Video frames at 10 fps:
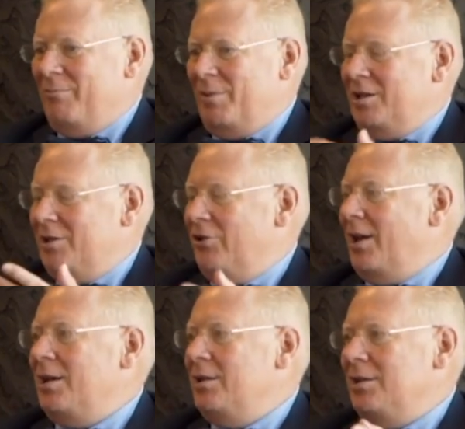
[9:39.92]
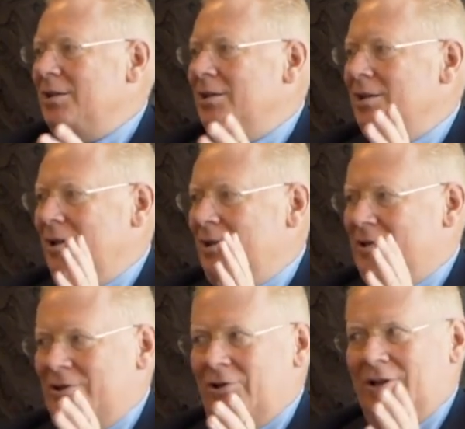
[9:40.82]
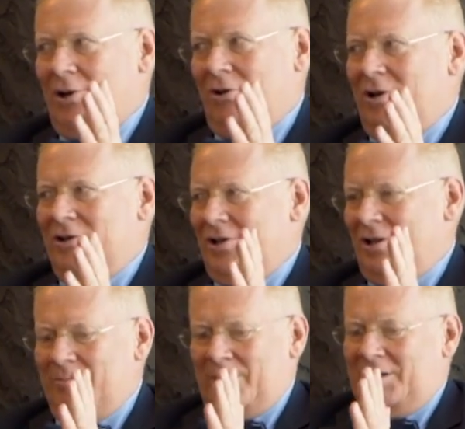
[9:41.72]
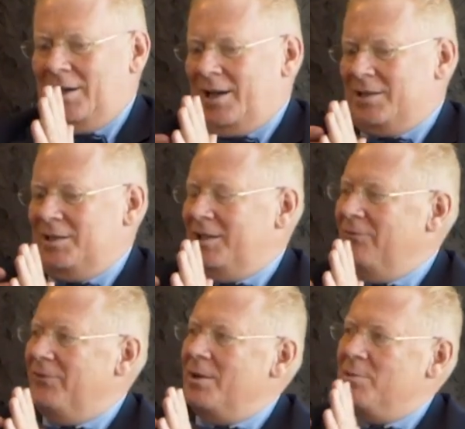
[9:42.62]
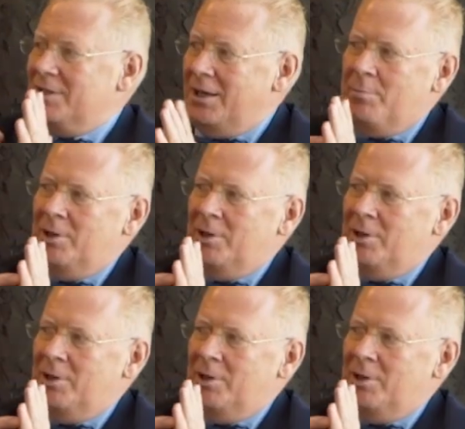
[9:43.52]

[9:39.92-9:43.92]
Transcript: But in reality, it's not the collagen, but the elastin fibers in